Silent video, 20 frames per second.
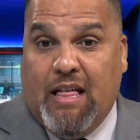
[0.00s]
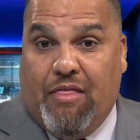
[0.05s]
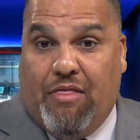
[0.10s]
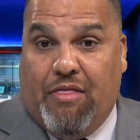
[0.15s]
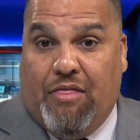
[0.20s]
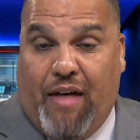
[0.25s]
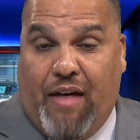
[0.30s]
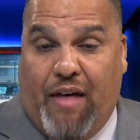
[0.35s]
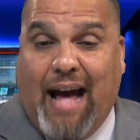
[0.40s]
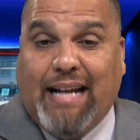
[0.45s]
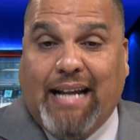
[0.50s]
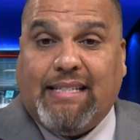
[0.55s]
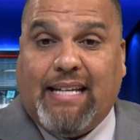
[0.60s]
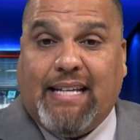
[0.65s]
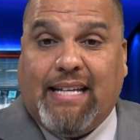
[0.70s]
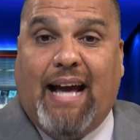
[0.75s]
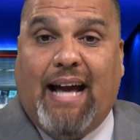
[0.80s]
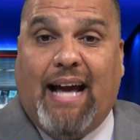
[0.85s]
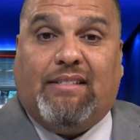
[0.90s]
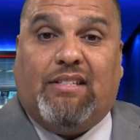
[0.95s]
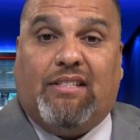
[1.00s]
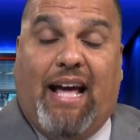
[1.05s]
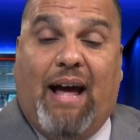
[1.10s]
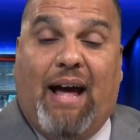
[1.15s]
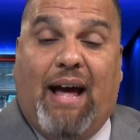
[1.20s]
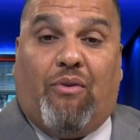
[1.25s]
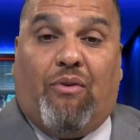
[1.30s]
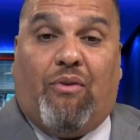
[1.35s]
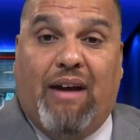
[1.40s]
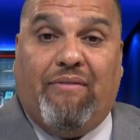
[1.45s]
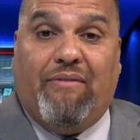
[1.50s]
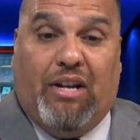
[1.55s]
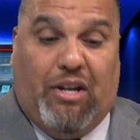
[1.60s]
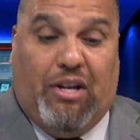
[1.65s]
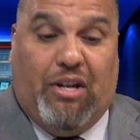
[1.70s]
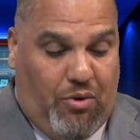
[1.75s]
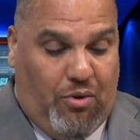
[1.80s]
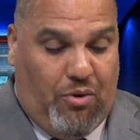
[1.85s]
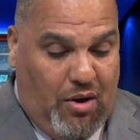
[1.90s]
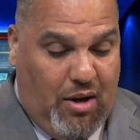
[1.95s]
That tax and that
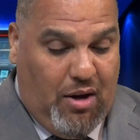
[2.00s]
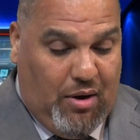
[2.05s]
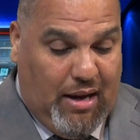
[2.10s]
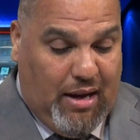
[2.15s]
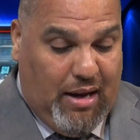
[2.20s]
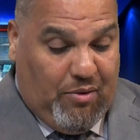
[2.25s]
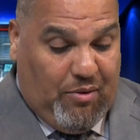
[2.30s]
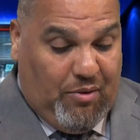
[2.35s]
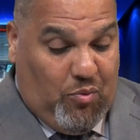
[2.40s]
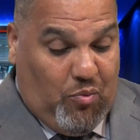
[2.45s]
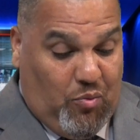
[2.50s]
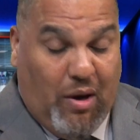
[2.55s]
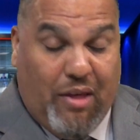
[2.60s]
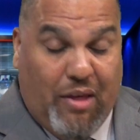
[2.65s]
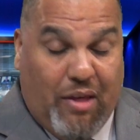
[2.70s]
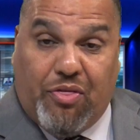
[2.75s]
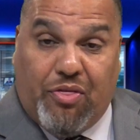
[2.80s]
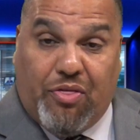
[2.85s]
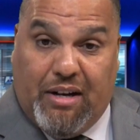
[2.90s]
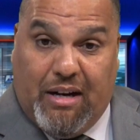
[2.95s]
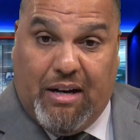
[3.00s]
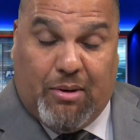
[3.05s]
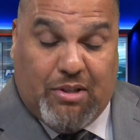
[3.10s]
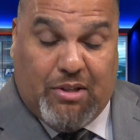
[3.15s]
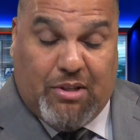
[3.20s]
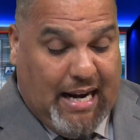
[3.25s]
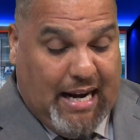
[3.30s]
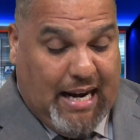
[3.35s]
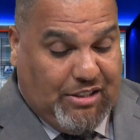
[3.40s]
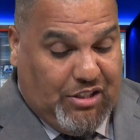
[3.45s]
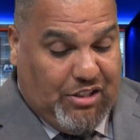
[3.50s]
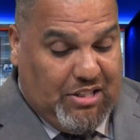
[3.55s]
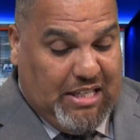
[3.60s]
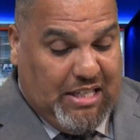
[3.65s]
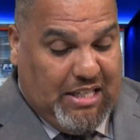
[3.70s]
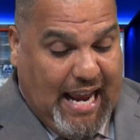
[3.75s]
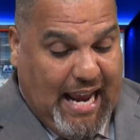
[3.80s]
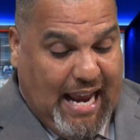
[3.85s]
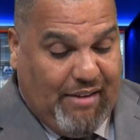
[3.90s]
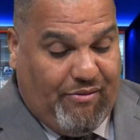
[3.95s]
revenue with the numbers that I just
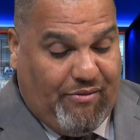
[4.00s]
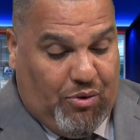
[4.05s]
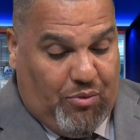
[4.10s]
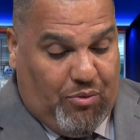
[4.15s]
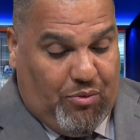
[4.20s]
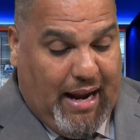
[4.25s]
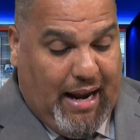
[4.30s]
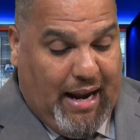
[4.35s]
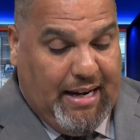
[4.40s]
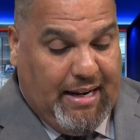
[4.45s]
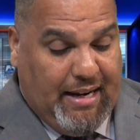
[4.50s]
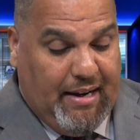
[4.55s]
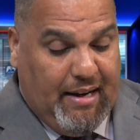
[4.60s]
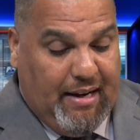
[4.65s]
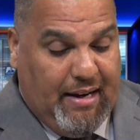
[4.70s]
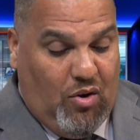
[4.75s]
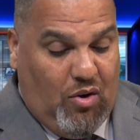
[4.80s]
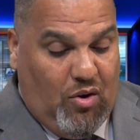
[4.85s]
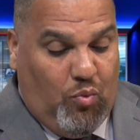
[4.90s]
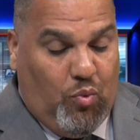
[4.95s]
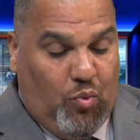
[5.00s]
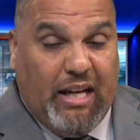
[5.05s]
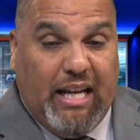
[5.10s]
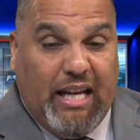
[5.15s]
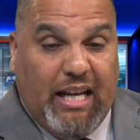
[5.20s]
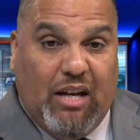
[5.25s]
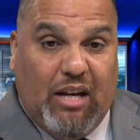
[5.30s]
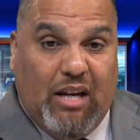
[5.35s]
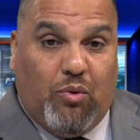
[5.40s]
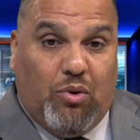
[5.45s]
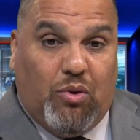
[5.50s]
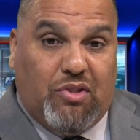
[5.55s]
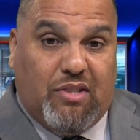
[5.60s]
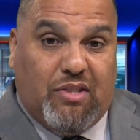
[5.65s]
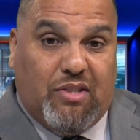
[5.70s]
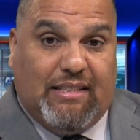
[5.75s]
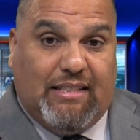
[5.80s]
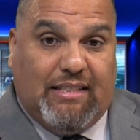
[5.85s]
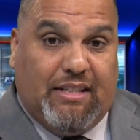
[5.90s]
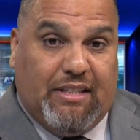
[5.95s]
gave you, right, would equal
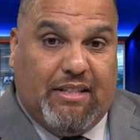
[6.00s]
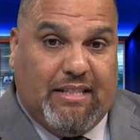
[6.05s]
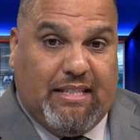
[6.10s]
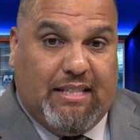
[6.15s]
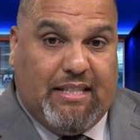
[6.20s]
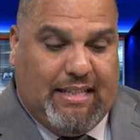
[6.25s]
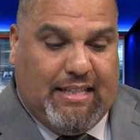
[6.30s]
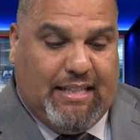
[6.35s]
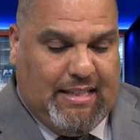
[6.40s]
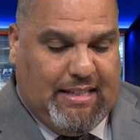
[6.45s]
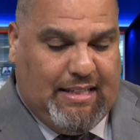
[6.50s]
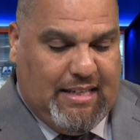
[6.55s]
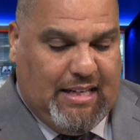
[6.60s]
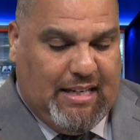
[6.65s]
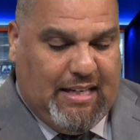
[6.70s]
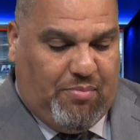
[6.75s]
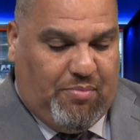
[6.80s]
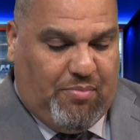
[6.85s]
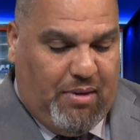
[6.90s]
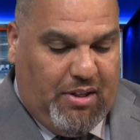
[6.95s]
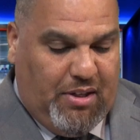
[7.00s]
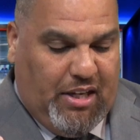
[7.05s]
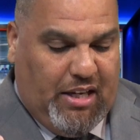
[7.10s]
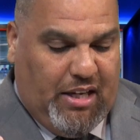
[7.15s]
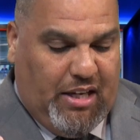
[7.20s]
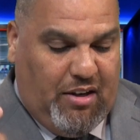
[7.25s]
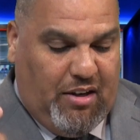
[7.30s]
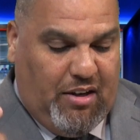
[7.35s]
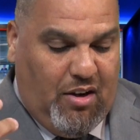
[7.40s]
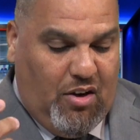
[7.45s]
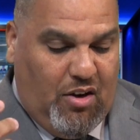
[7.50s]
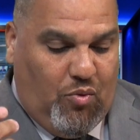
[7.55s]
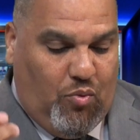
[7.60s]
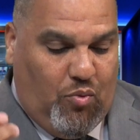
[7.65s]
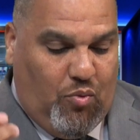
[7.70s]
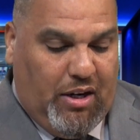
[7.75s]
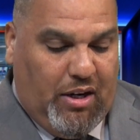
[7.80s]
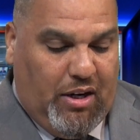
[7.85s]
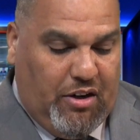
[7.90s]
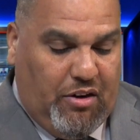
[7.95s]

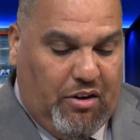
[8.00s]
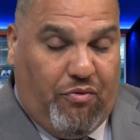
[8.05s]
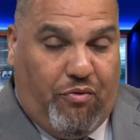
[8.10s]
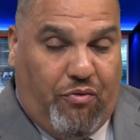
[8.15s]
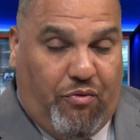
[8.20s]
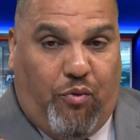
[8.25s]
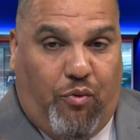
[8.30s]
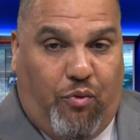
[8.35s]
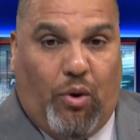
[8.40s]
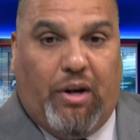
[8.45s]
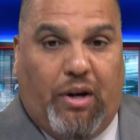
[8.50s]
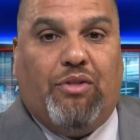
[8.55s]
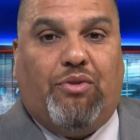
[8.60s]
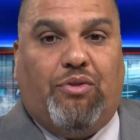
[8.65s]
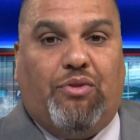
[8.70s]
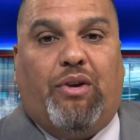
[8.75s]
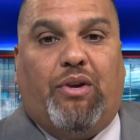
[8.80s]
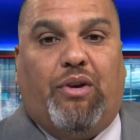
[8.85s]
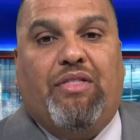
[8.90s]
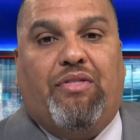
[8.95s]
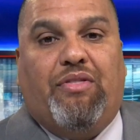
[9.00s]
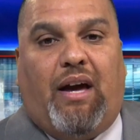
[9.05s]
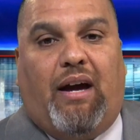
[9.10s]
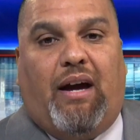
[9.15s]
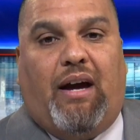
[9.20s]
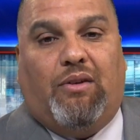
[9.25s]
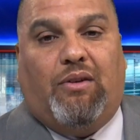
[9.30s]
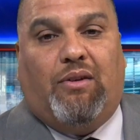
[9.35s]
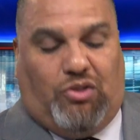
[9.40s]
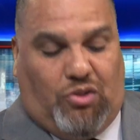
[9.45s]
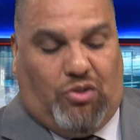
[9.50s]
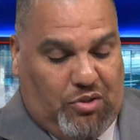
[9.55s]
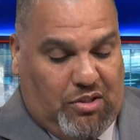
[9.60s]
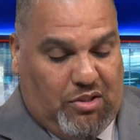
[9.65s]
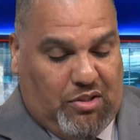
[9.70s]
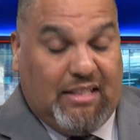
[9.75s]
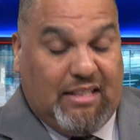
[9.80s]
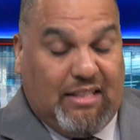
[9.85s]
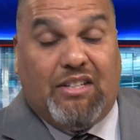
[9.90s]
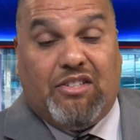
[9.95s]
666,143,000. So it's
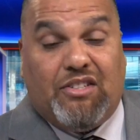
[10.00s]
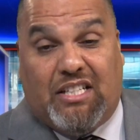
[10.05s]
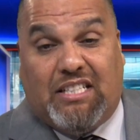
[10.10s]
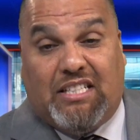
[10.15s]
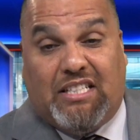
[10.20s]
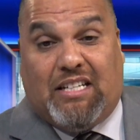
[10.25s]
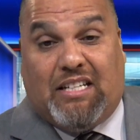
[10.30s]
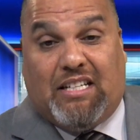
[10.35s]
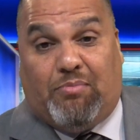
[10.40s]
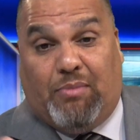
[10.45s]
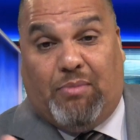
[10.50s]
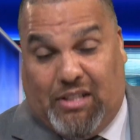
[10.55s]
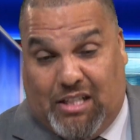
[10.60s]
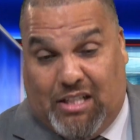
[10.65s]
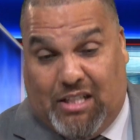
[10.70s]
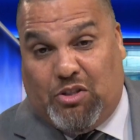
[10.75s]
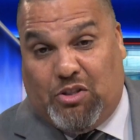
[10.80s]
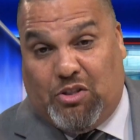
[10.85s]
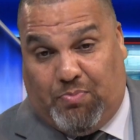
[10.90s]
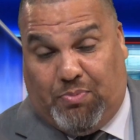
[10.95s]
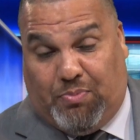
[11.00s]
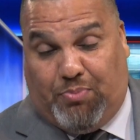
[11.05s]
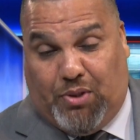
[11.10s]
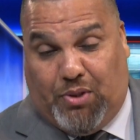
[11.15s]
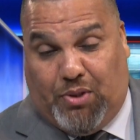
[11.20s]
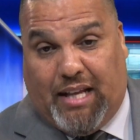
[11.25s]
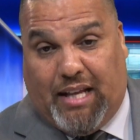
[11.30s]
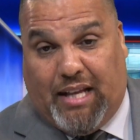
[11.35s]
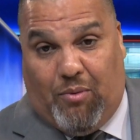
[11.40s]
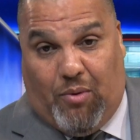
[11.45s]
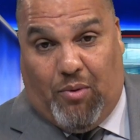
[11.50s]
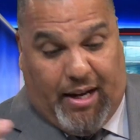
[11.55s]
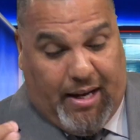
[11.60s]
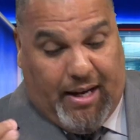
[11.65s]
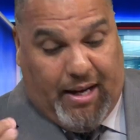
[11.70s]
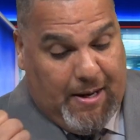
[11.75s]
666 million. Let's just put it that way.